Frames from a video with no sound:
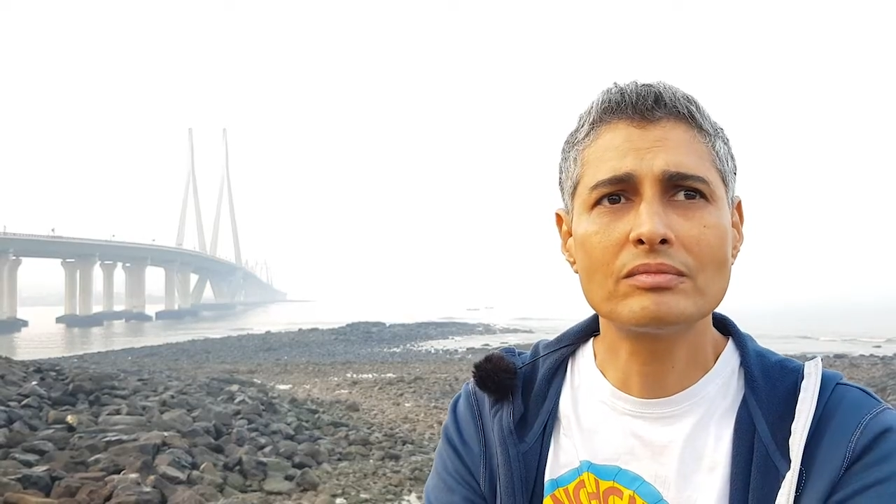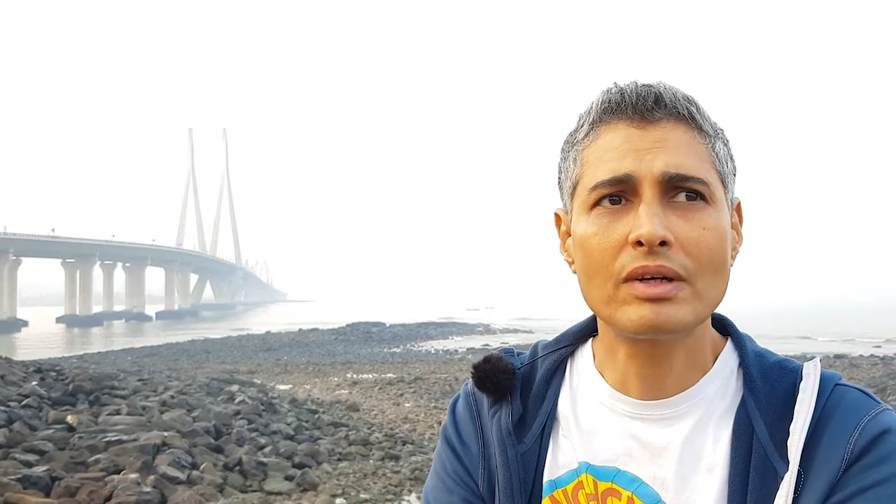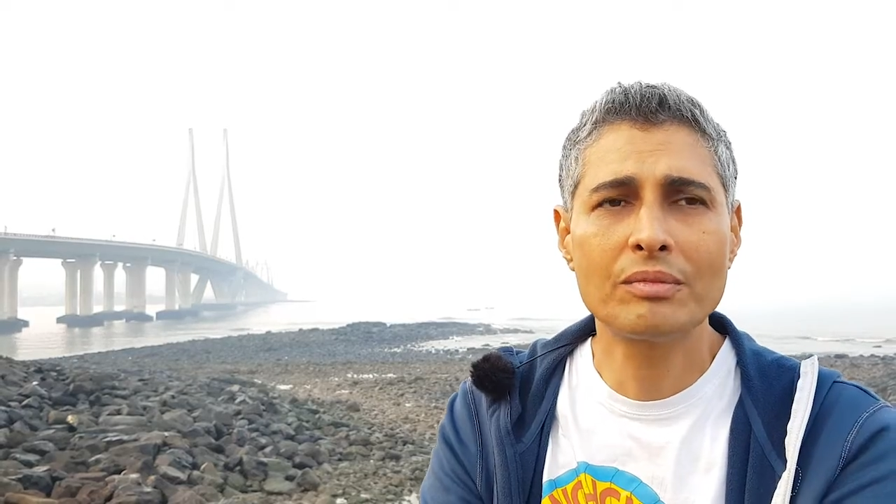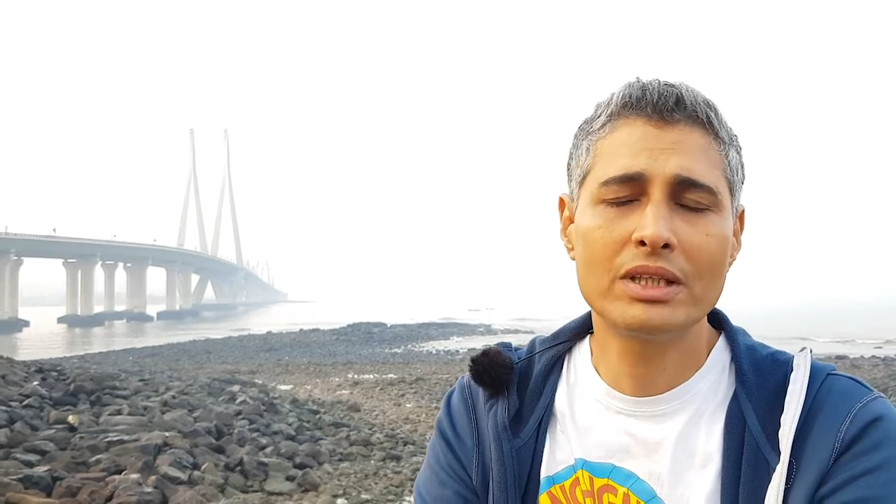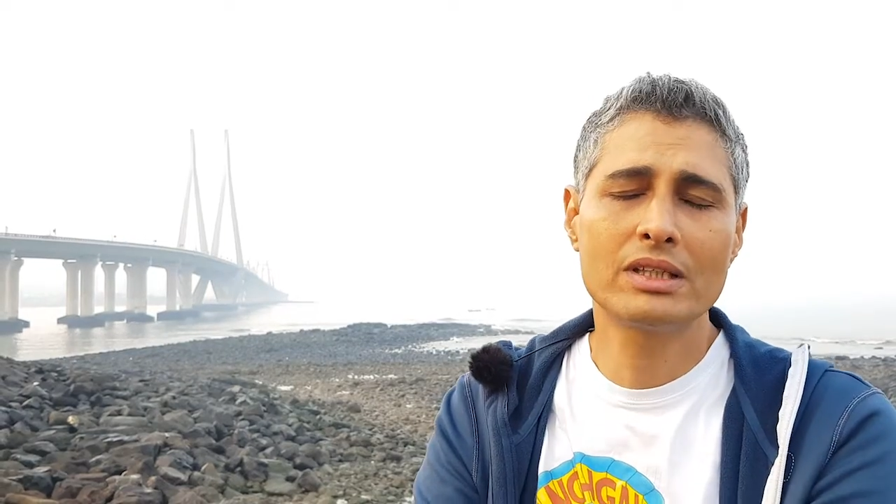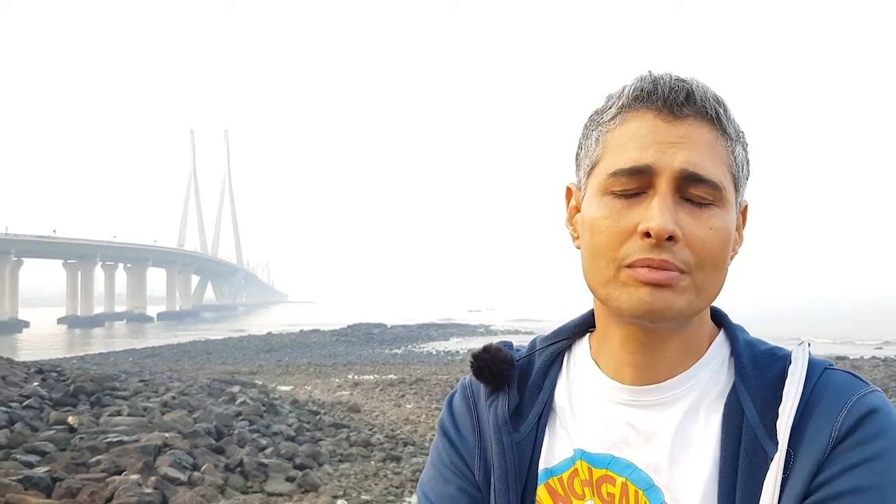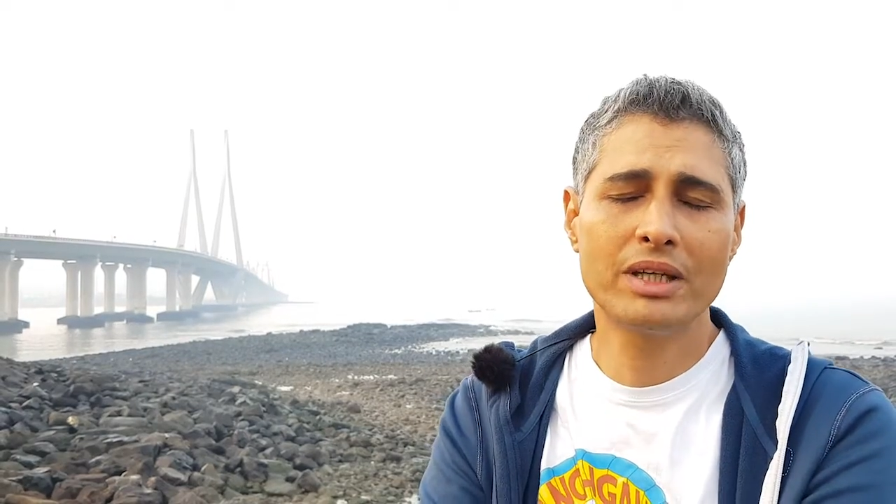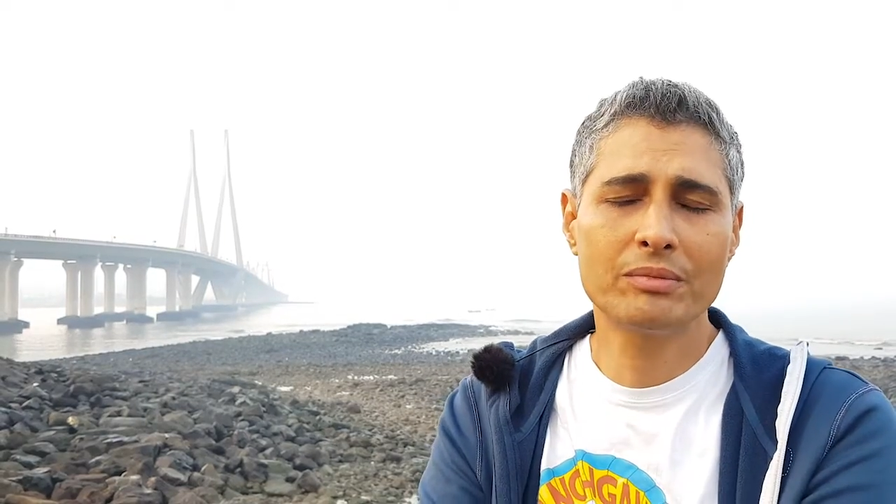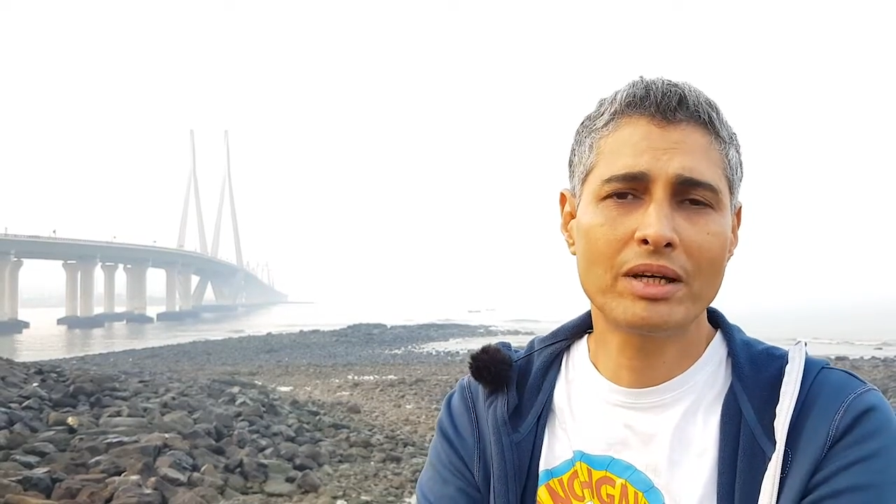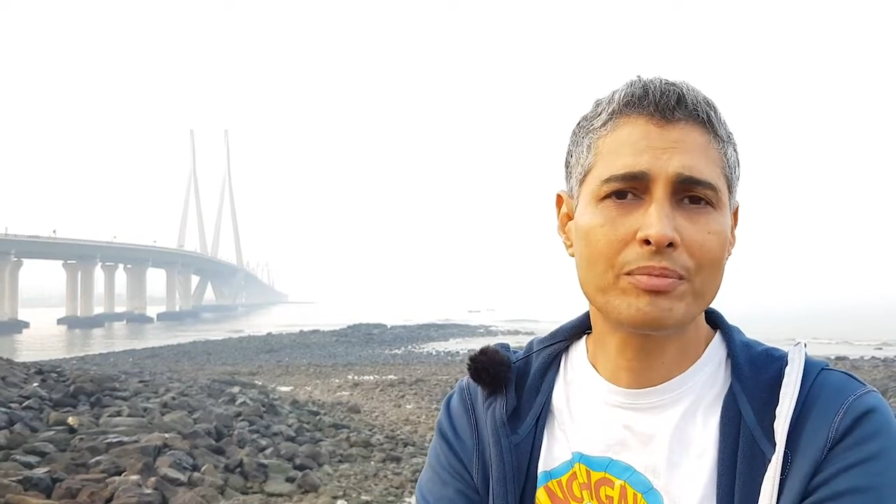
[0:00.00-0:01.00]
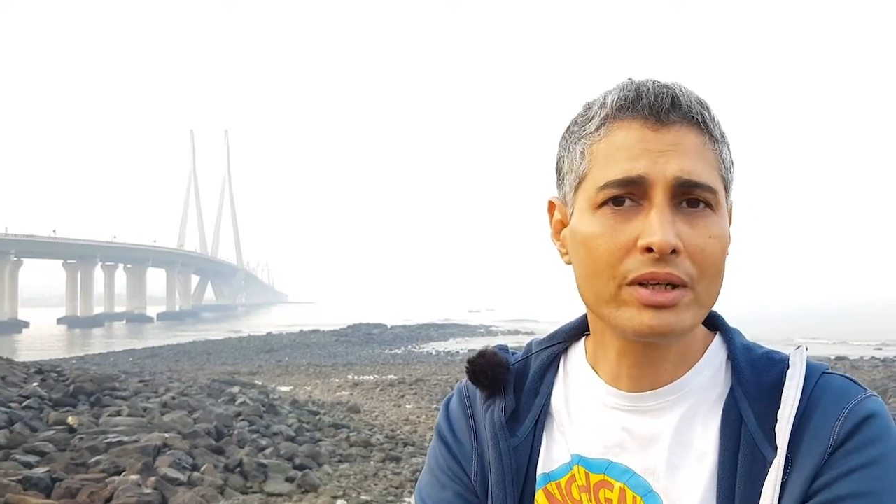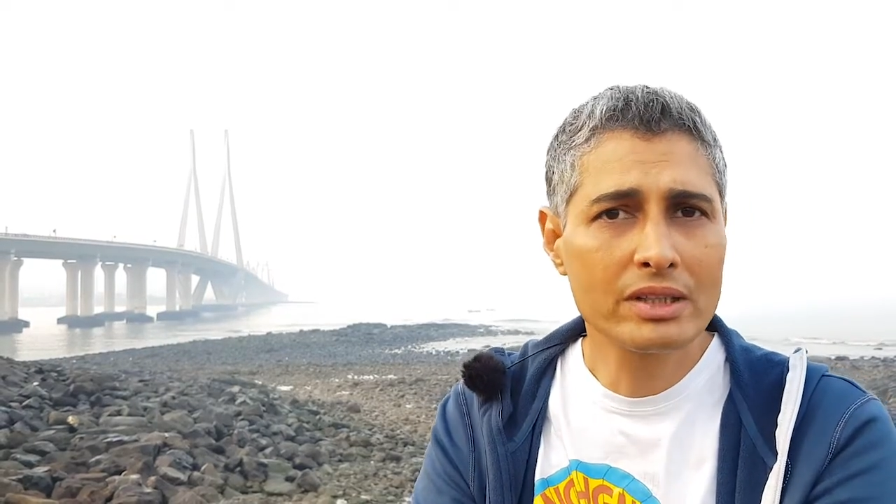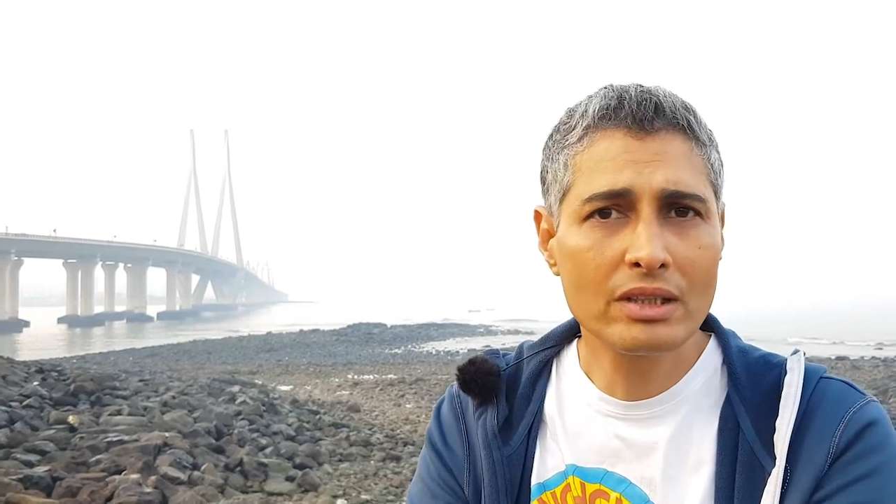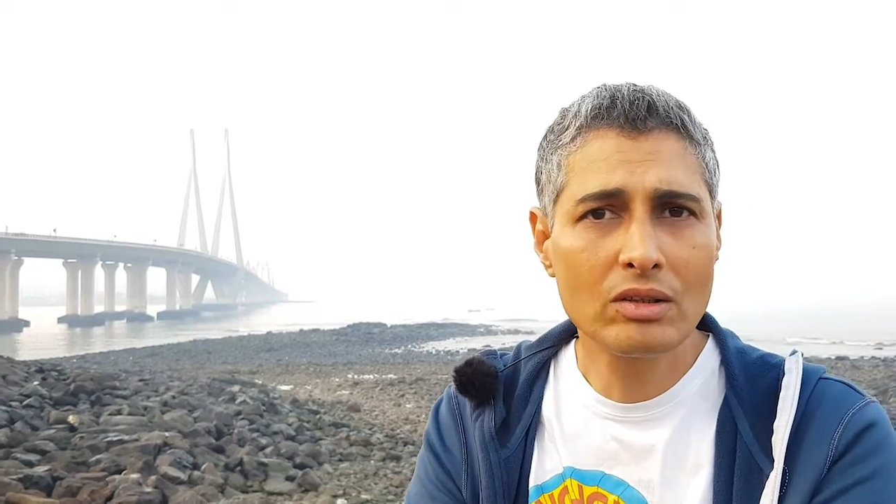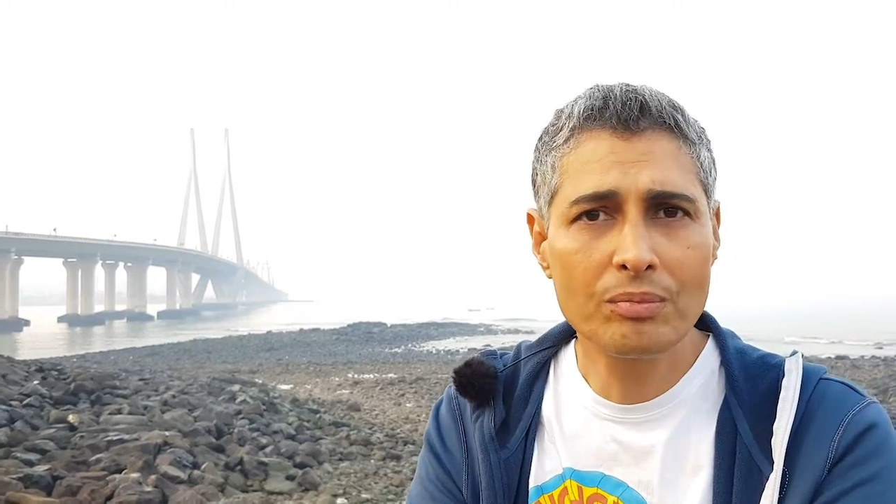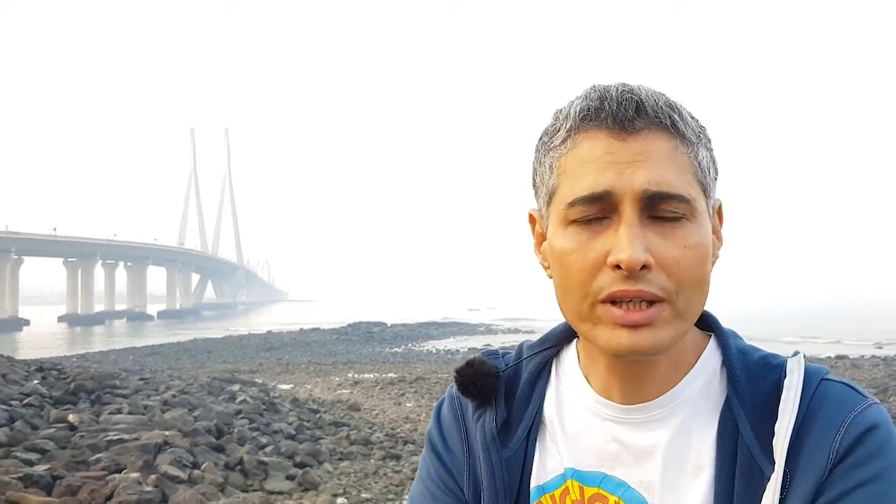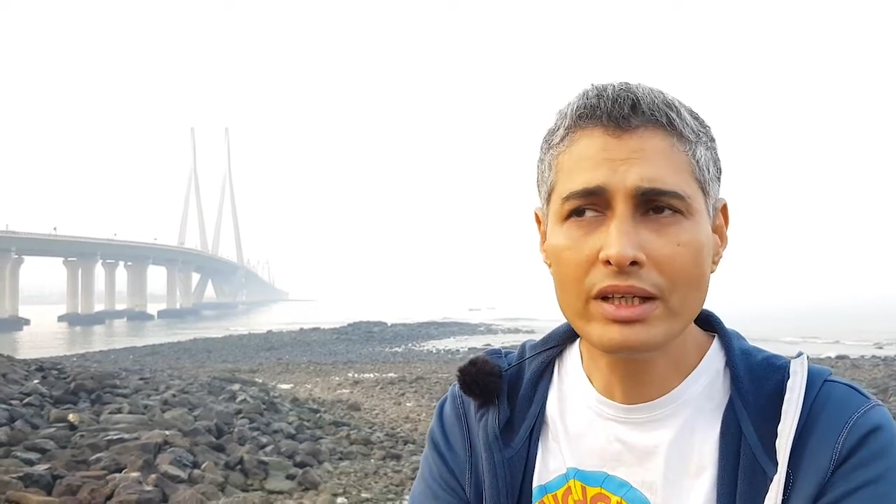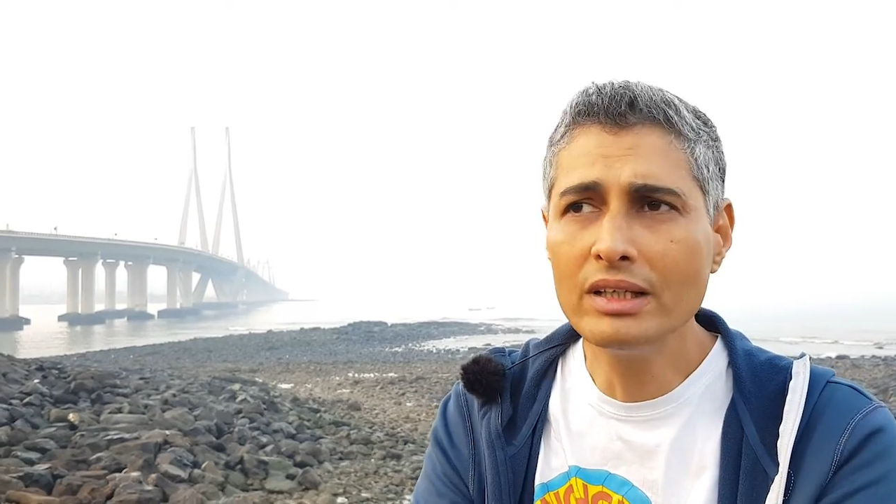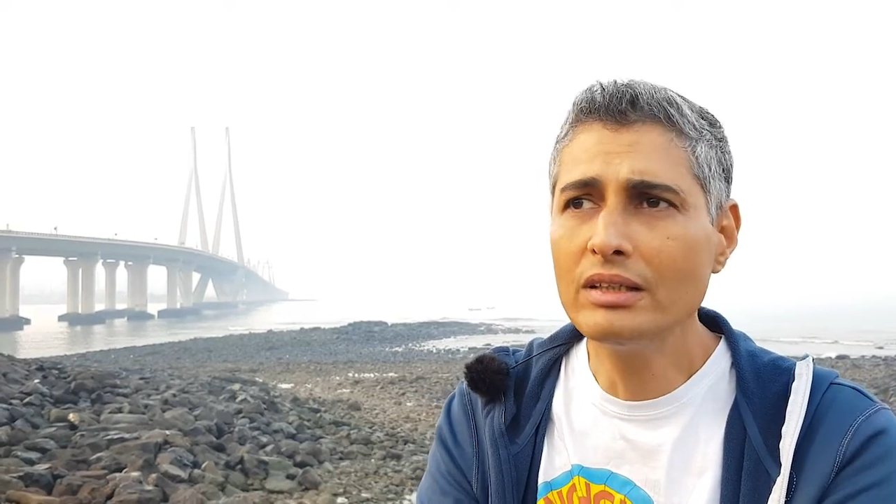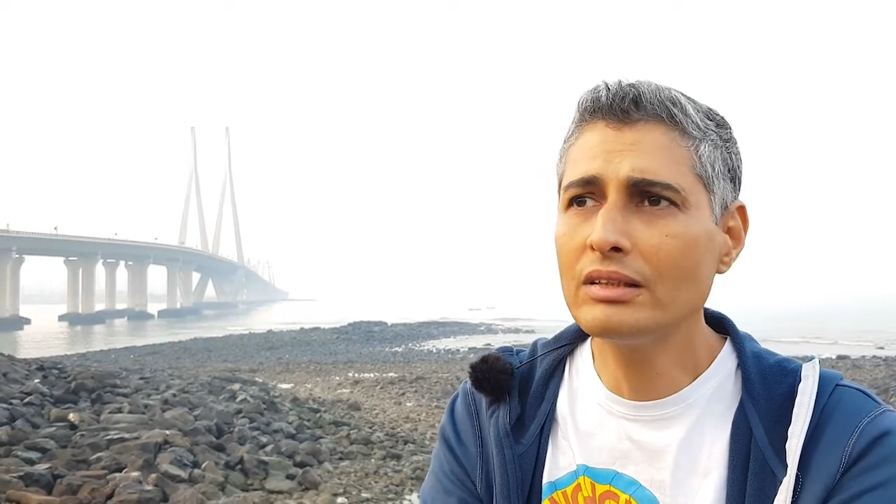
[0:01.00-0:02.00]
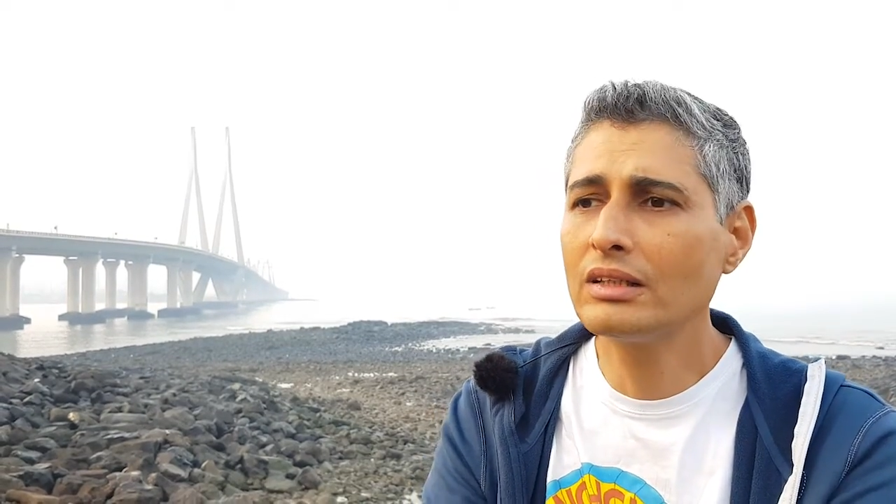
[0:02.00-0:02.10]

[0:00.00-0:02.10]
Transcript: I mean, this being my personal opinion,